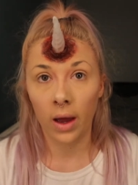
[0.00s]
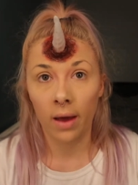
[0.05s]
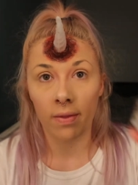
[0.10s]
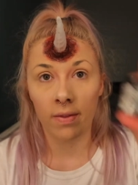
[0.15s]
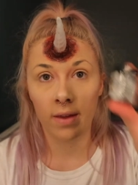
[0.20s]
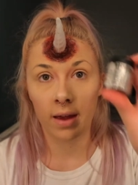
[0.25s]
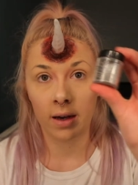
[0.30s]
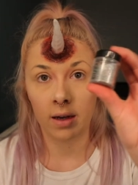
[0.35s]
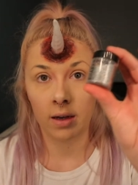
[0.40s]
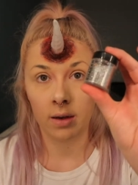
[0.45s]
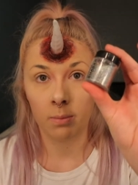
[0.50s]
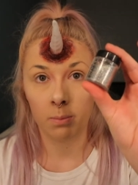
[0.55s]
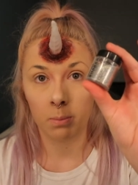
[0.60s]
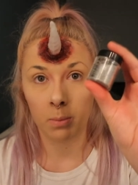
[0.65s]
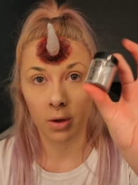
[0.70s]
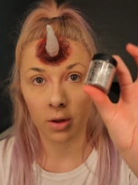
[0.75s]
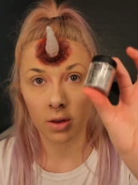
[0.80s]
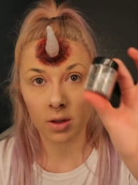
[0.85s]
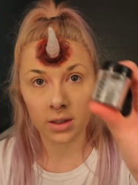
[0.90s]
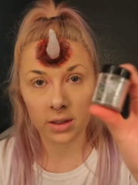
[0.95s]
and then
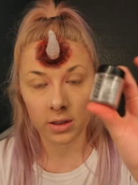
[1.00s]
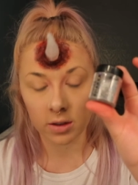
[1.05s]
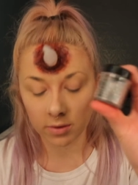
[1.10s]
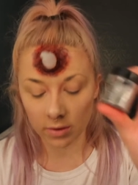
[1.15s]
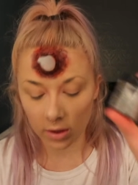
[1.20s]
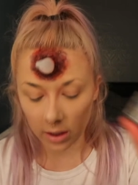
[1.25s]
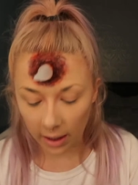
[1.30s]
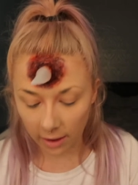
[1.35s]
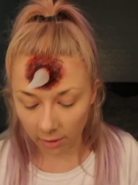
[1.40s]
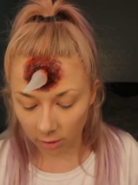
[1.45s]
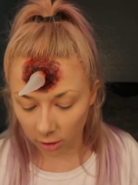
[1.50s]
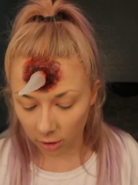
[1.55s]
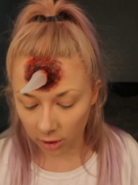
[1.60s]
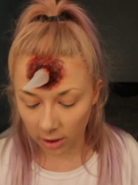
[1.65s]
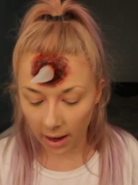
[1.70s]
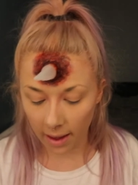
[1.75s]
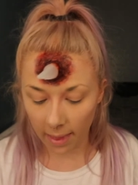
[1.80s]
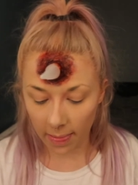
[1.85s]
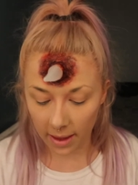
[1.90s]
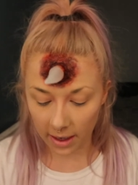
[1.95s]
put this little glitter on
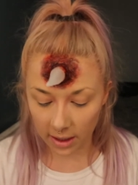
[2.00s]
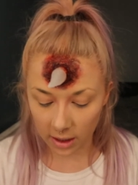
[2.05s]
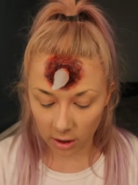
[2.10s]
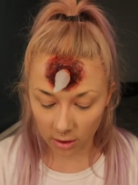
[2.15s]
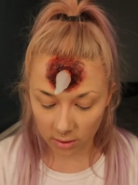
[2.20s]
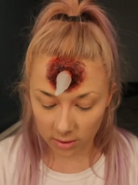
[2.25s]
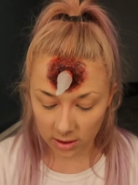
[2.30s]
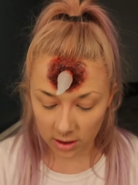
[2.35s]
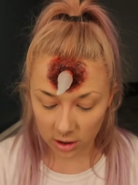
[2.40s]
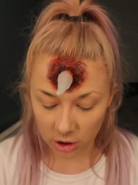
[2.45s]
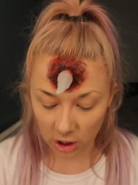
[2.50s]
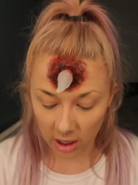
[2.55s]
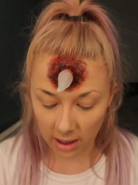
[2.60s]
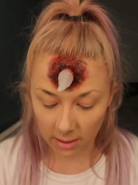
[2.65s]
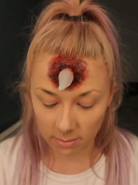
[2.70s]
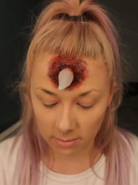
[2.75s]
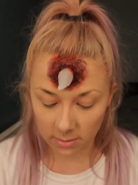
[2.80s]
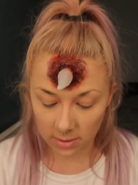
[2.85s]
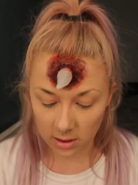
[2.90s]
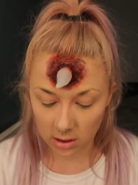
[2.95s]
and then use the
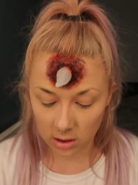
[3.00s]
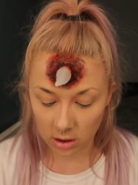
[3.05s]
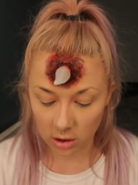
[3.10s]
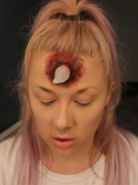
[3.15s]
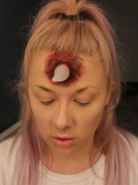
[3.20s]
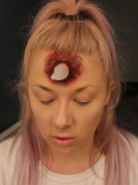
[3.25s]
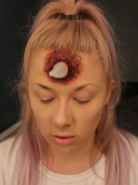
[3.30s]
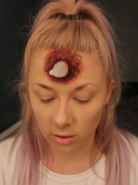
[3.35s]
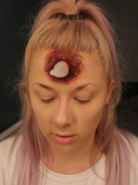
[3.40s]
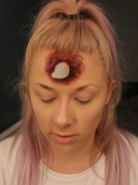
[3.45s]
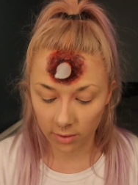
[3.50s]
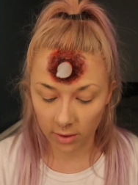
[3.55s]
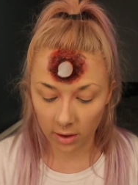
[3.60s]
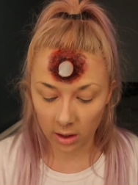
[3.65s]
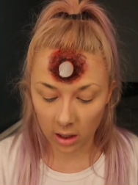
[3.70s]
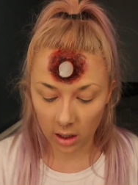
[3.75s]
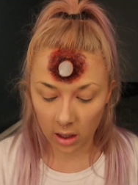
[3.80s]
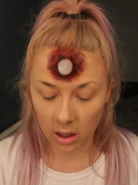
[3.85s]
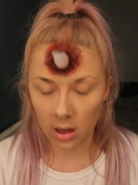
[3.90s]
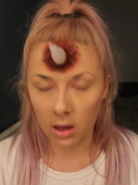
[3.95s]
gems to sort of
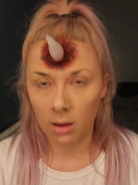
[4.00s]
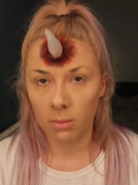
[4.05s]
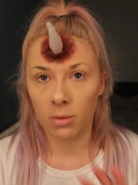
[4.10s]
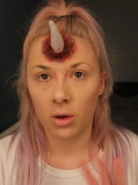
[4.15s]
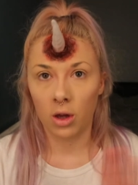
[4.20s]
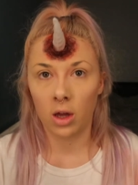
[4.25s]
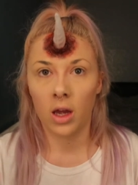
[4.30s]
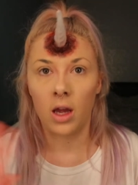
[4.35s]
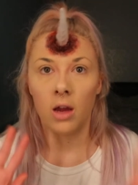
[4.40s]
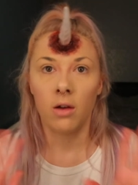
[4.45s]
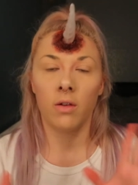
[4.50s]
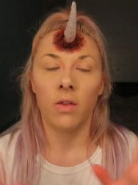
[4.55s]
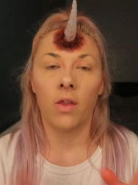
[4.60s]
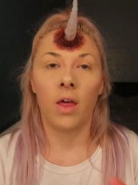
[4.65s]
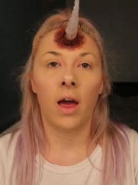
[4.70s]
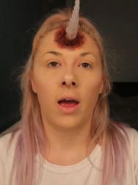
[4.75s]
put here and